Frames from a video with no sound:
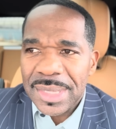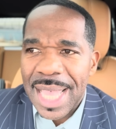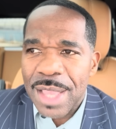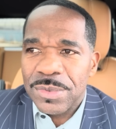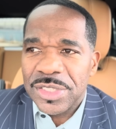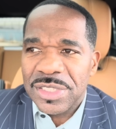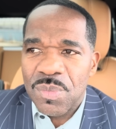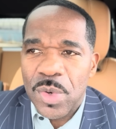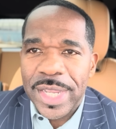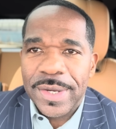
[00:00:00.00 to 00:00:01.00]
I was
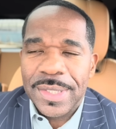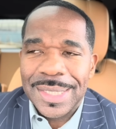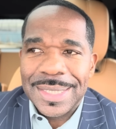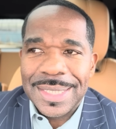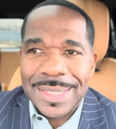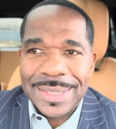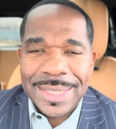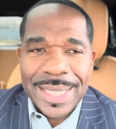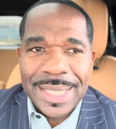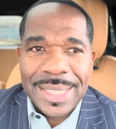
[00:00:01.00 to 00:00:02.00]
somewhere uh,
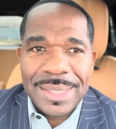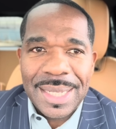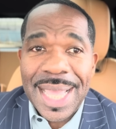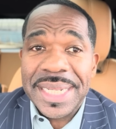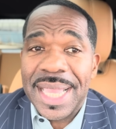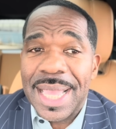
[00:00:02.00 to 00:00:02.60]
and I,